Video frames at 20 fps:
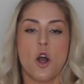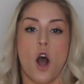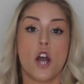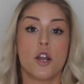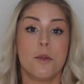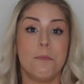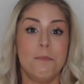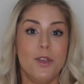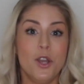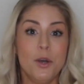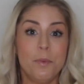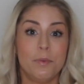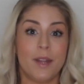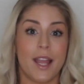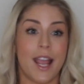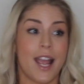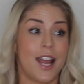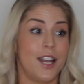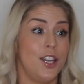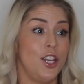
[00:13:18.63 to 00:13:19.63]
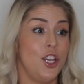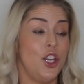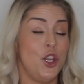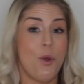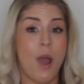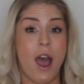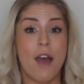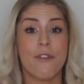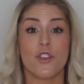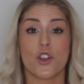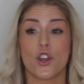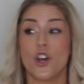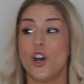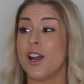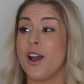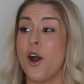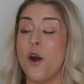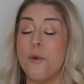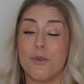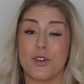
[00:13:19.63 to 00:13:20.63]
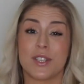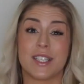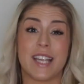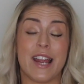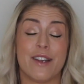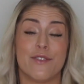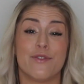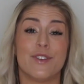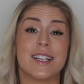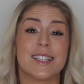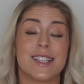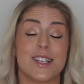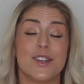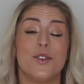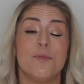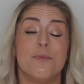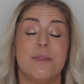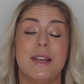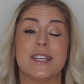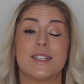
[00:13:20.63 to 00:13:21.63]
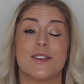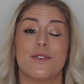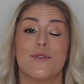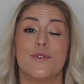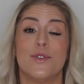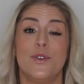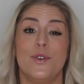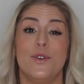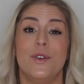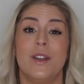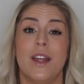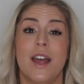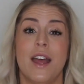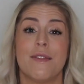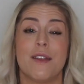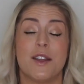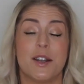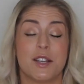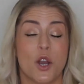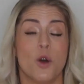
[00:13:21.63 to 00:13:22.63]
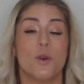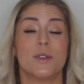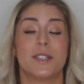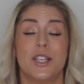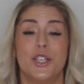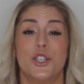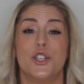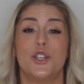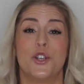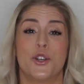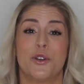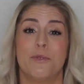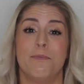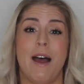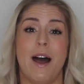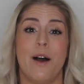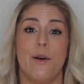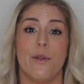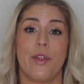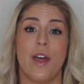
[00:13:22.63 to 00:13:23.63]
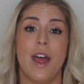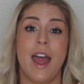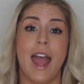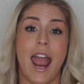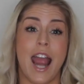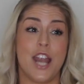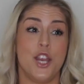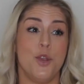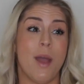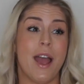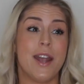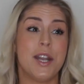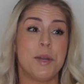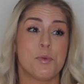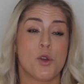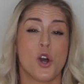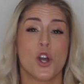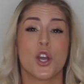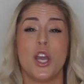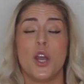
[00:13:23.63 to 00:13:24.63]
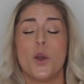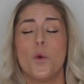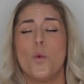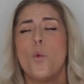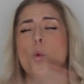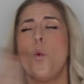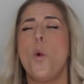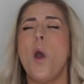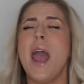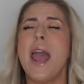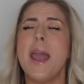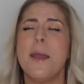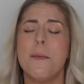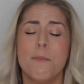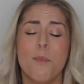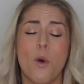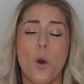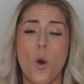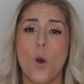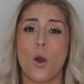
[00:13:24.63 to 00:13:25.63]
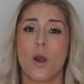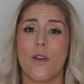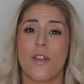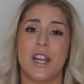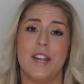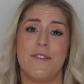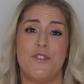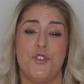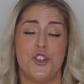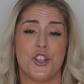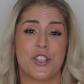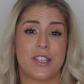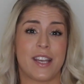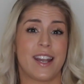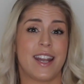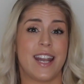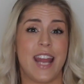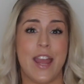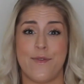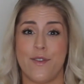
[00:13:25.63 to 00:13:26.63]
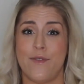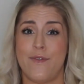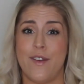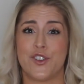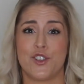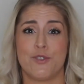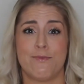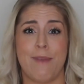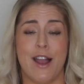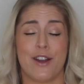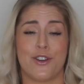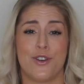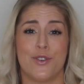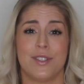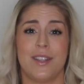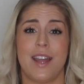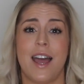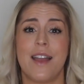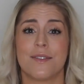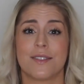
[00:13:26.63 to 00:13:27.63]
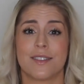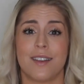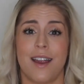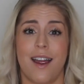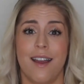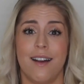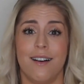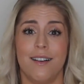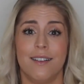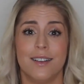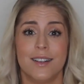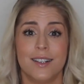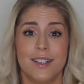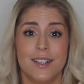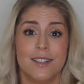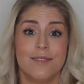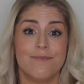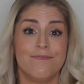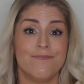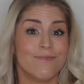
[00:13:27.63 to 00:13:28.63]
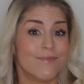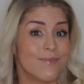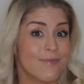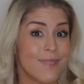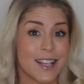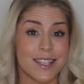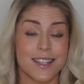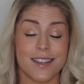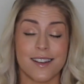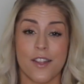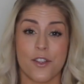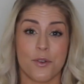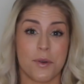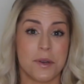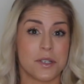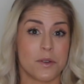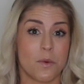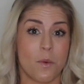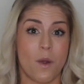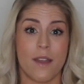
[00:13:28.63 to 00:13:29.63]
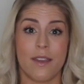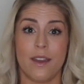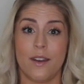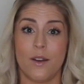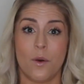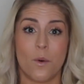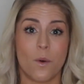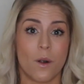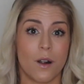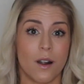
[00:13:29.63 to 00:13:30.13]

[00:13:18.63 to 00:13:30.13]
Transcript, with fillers: On a meal plan, you have to cook almost every single piece of food that it goes into your mouth, and you end up cooking way more than if you just did an if it fits your macros lifestyle. That's another reason why they don't